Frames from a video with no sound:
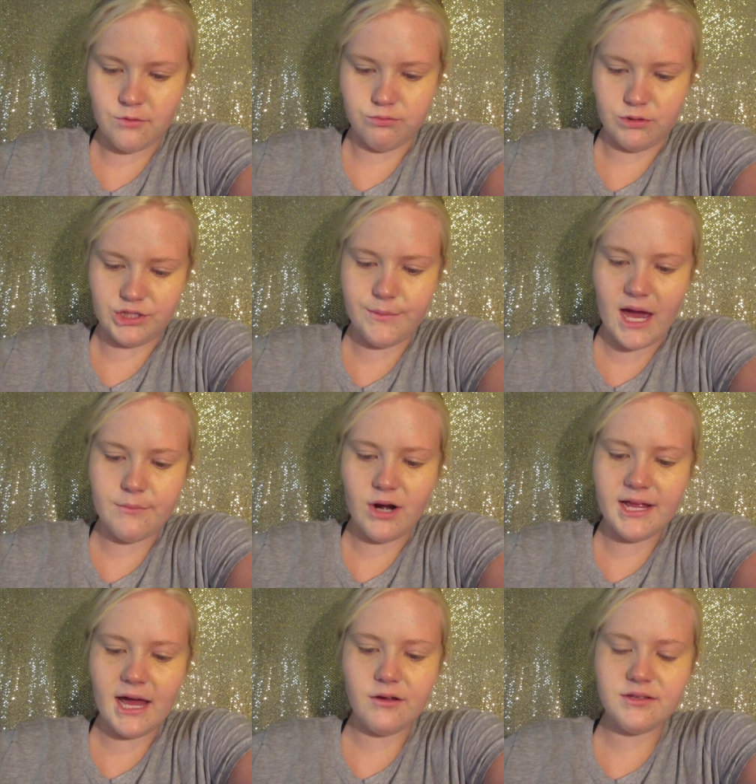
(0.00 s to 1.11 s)
like really bad
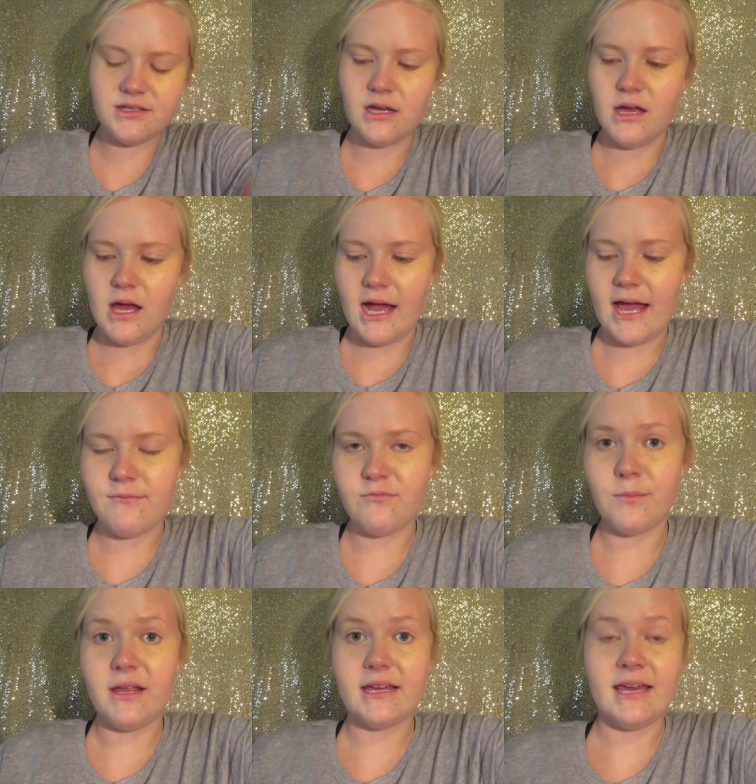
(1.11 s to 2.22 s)
breakouts. I have them
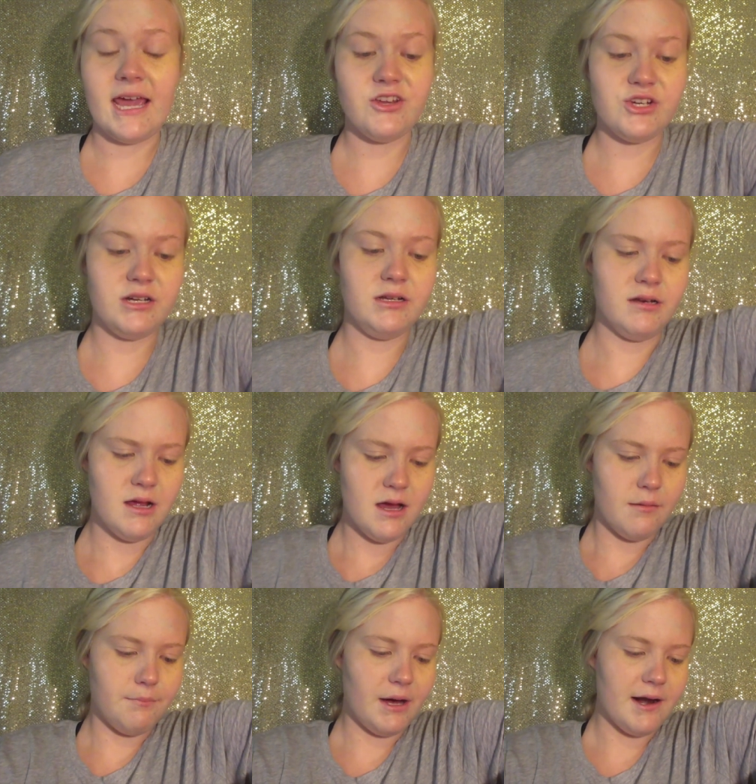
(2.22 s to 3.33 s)
from like occasion,
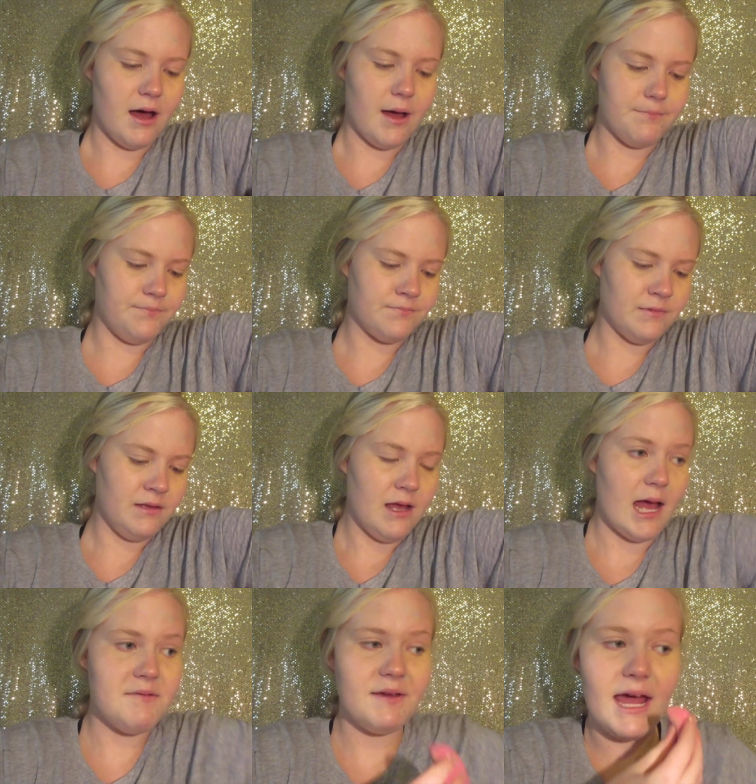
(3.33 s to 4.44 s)
but um,
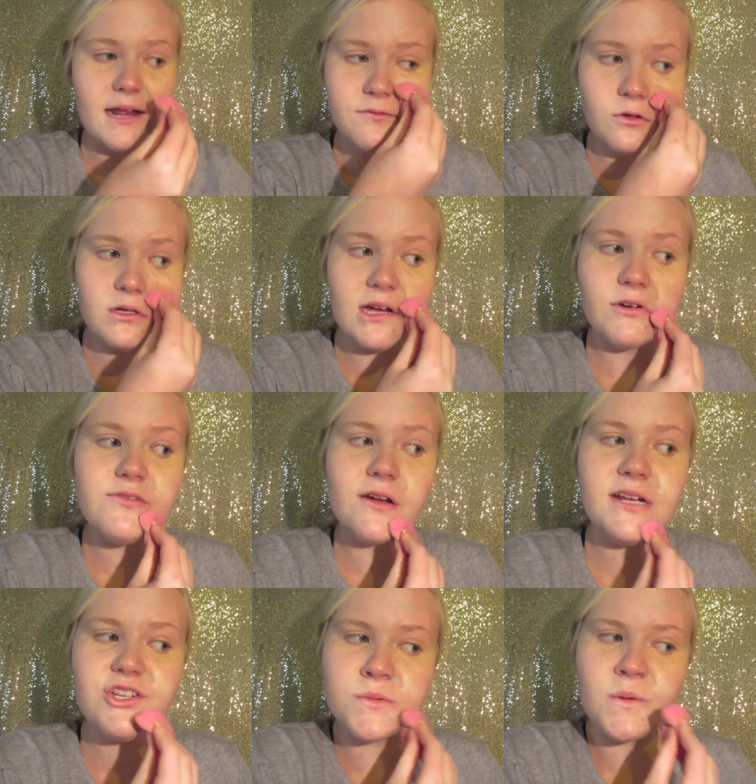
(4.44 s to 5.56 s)
I've had full coverage
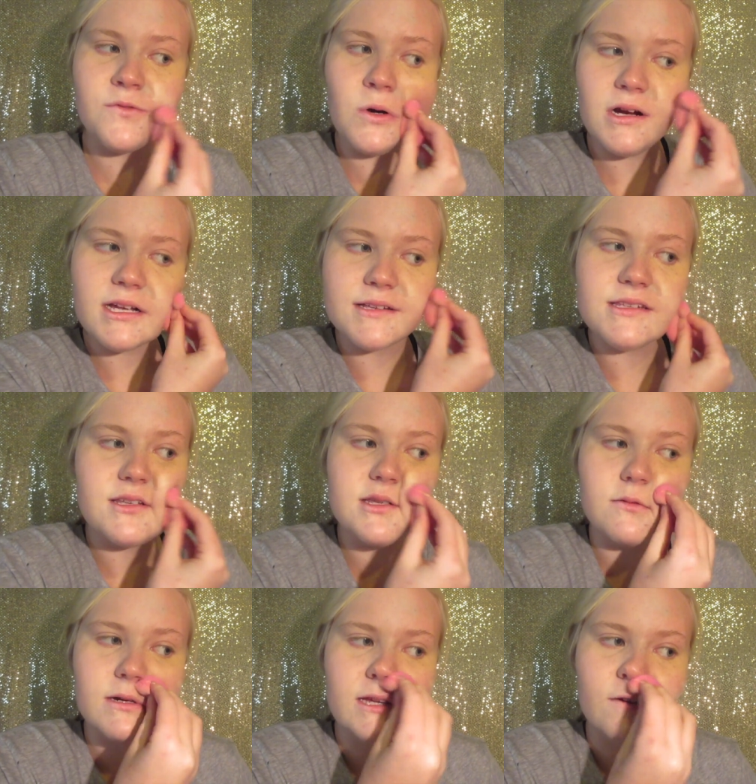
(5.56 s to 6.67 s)
foundation before because this is
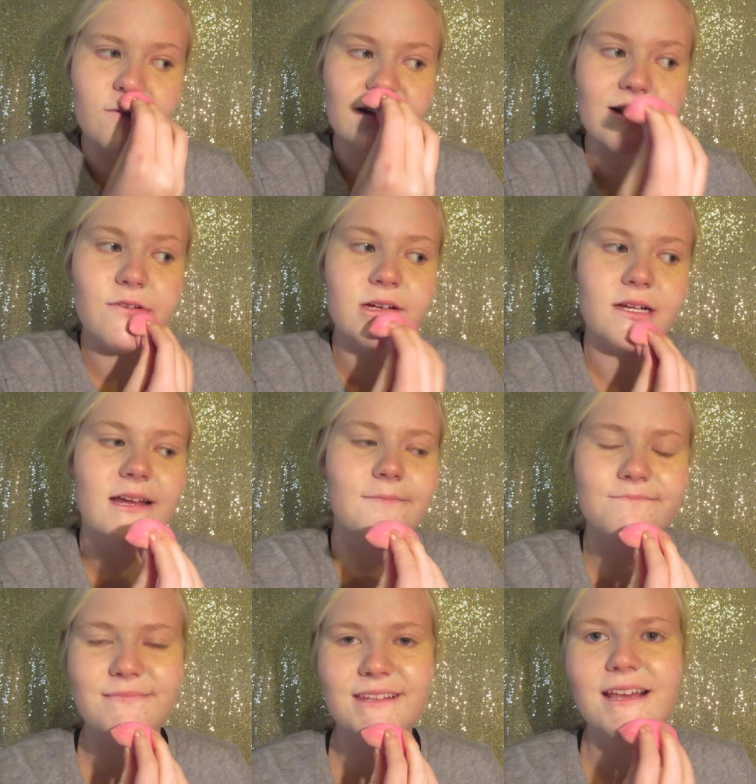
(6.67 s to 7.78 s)
a really full coverage.
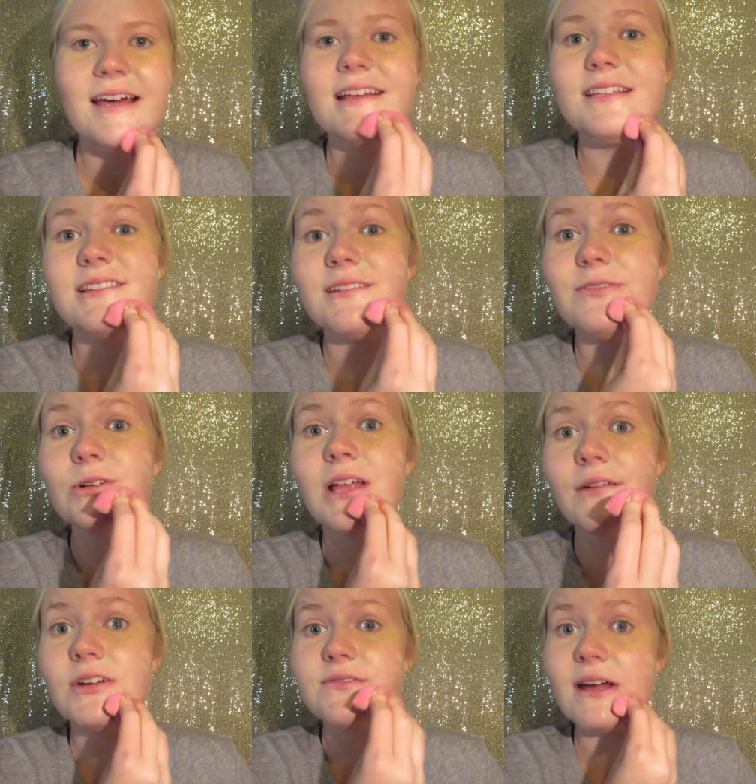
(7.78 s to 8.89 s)
This is a full
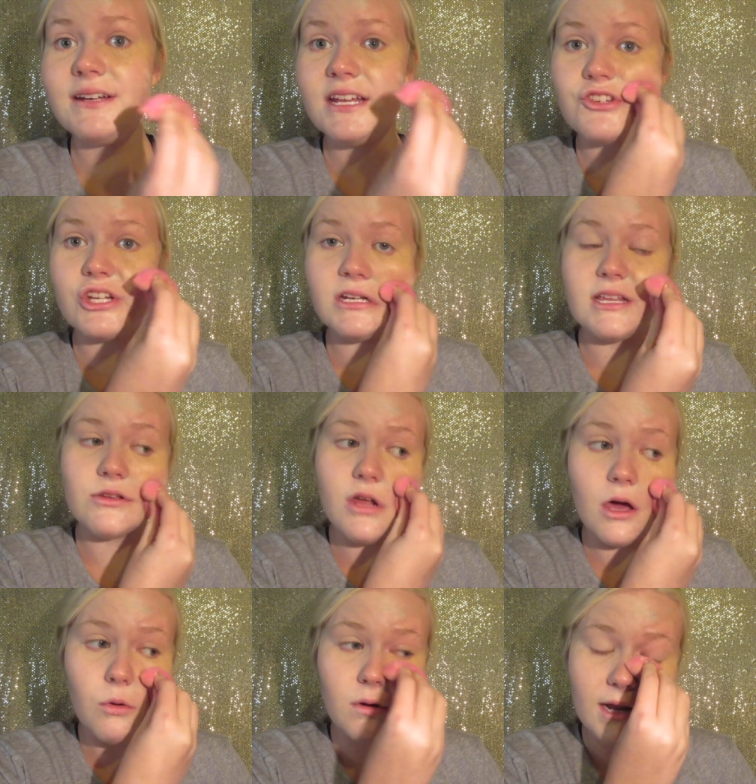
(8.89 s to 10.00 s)
coverage foundation, and you
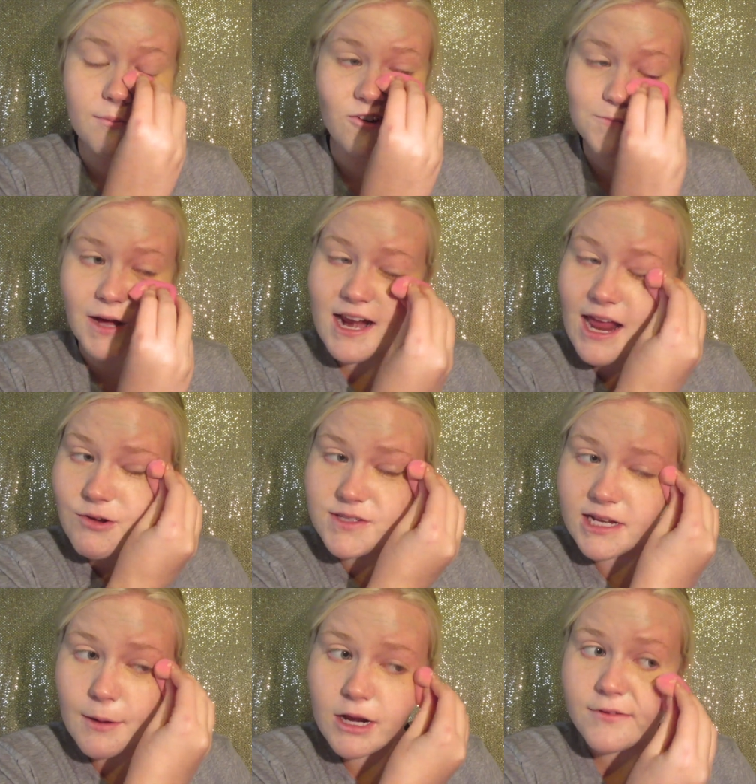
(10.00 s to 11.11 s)
know, when I first bought it, I was
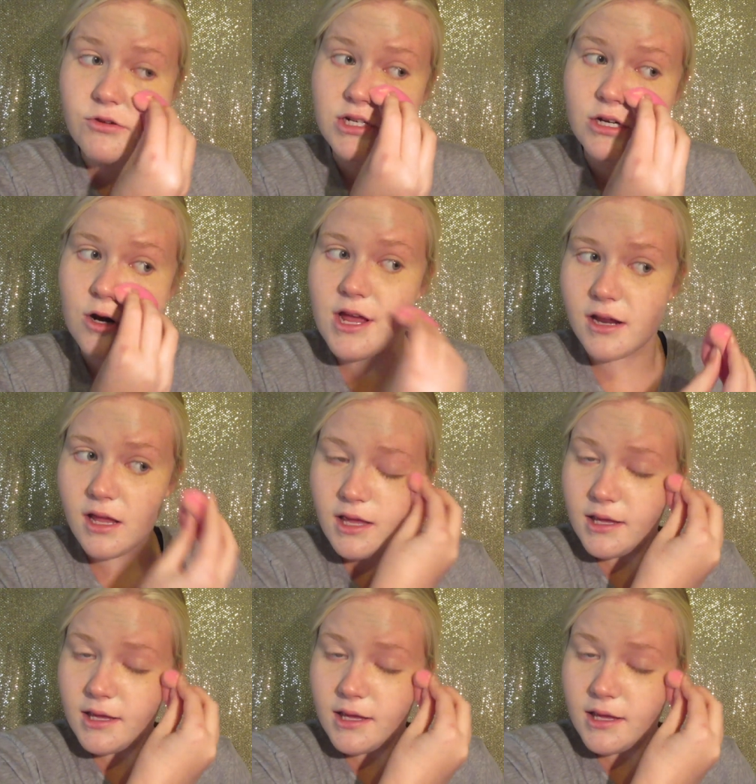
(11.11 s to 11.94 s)
like, I'm gonna have to return it.